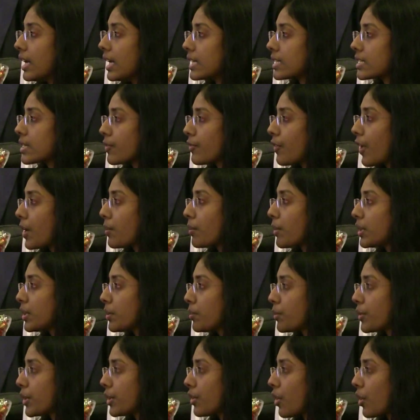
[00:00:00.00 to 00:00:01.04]
is defined by
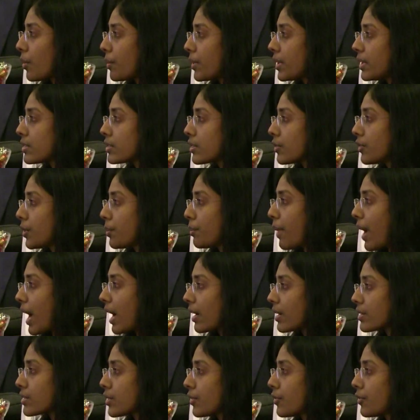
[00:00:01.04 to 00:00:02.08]
the predominance of the
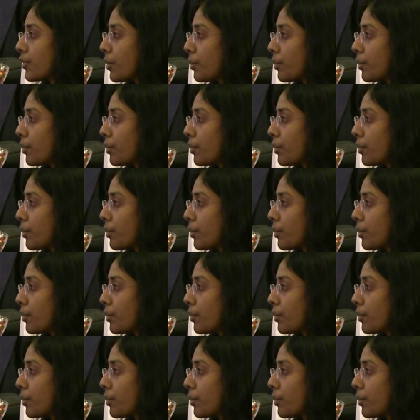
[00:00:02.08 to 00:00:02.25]
package of